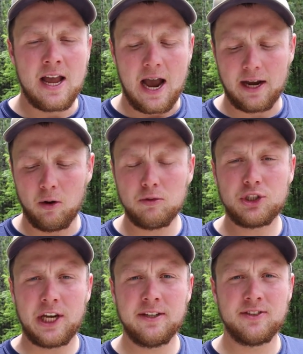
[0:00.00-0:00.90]
I don't
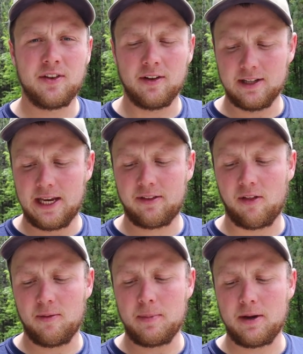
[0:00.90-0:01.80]
change the length
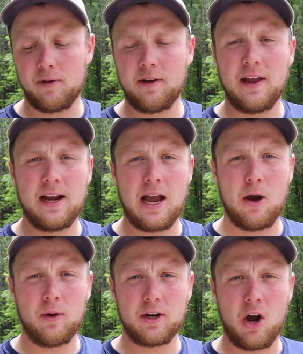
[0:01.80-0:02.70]
of the meat rig,
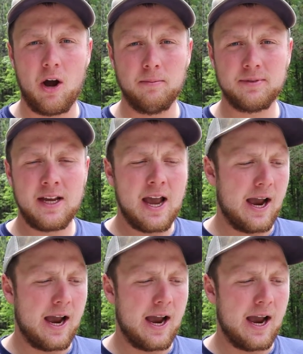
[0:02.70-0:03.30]
how it comes.